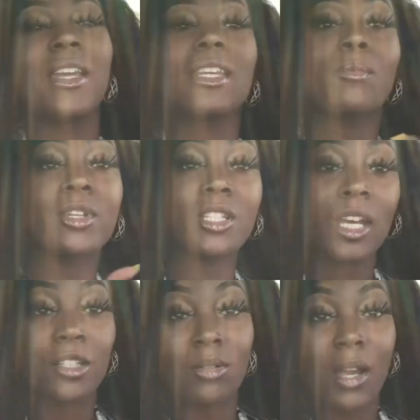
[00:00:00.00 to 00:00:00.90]
and I'm going to
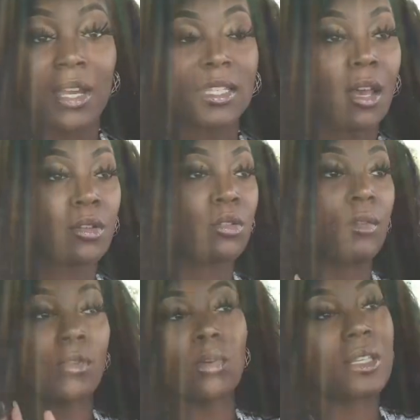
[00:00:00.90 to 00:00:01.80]
shout you guys out. So
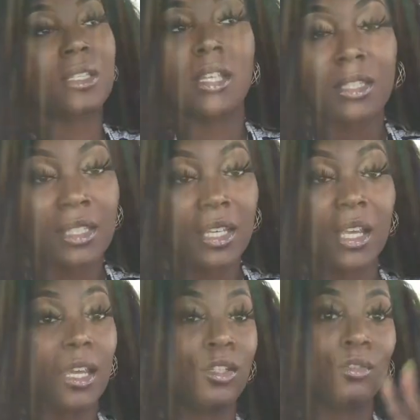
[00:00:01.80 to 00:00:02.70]
if you
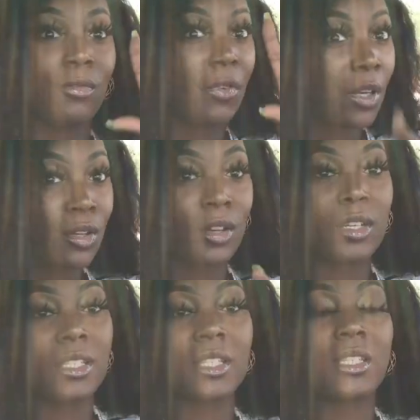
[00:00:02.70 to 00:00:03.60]
consistent and you feel you're
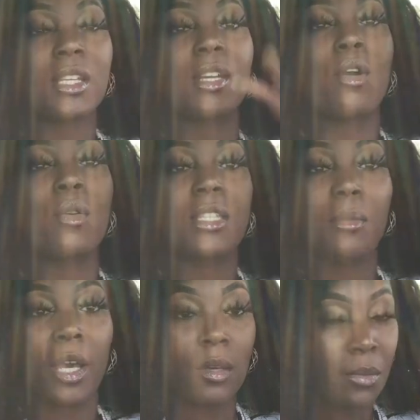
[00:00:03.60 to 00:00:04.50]
consistent, go into
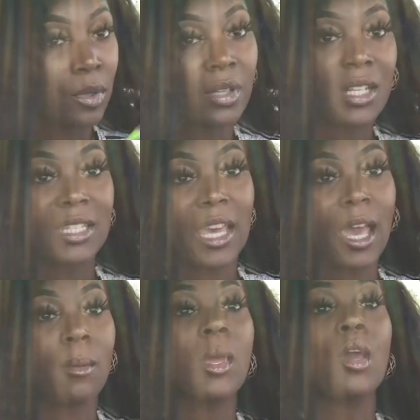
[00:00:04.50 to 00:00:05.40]
my community
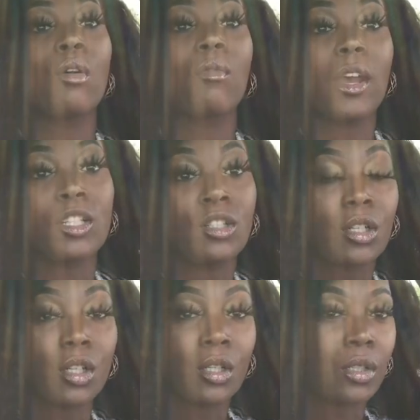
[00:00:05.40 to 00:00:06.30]
tab, write
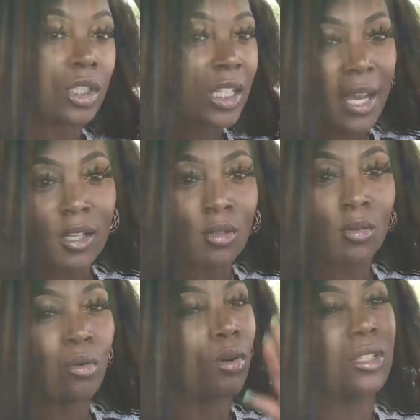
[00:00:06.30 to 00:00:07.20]
your channel,
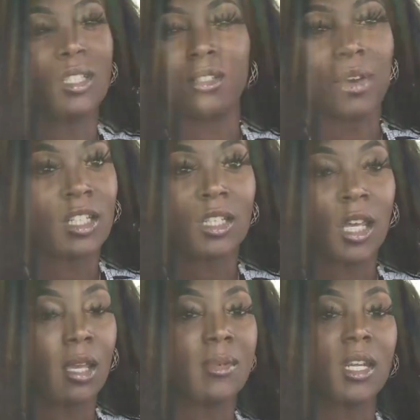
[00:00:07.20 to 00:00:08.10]
or just write your
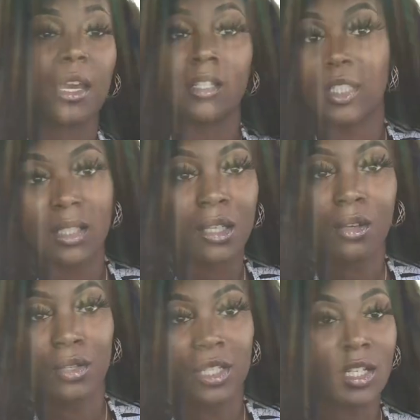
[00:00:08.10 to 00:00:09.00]
name, and I could just click
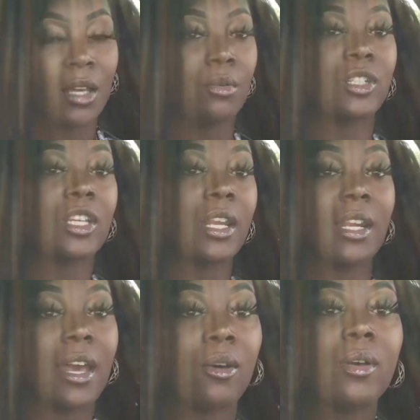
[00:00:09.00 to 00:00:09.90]
on your channel and shout
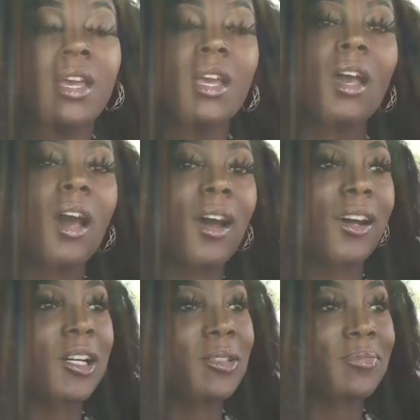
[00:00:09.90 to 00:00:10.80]
it out.
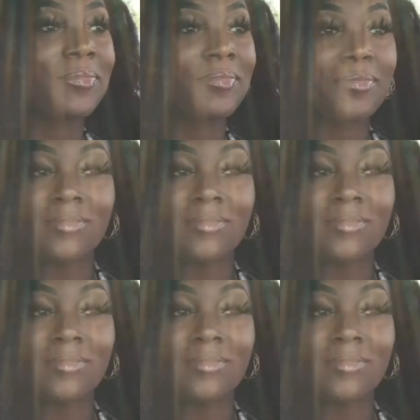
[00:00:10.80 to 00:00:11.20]
um